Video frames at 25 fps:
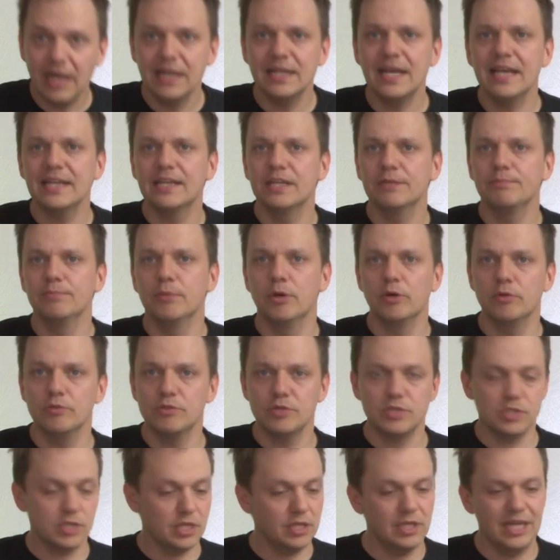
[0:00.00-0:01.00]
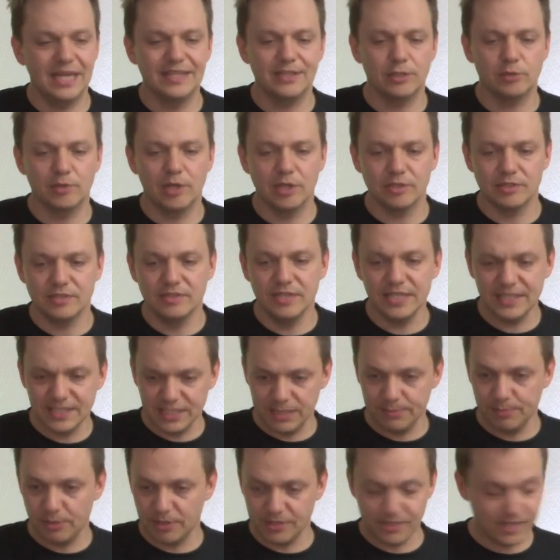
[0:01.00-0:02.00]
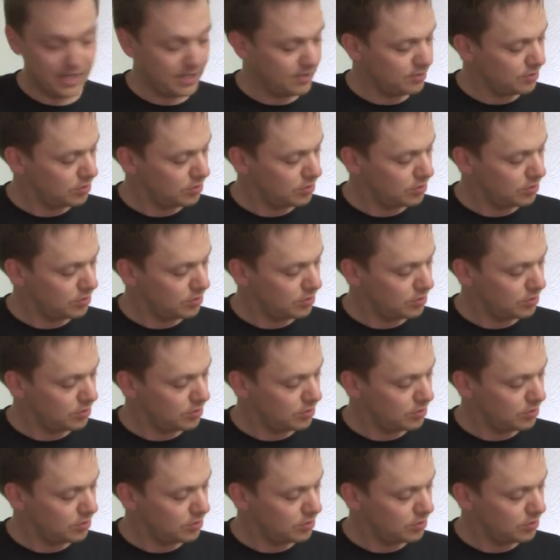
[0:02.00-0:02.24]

I like it most at around 60%.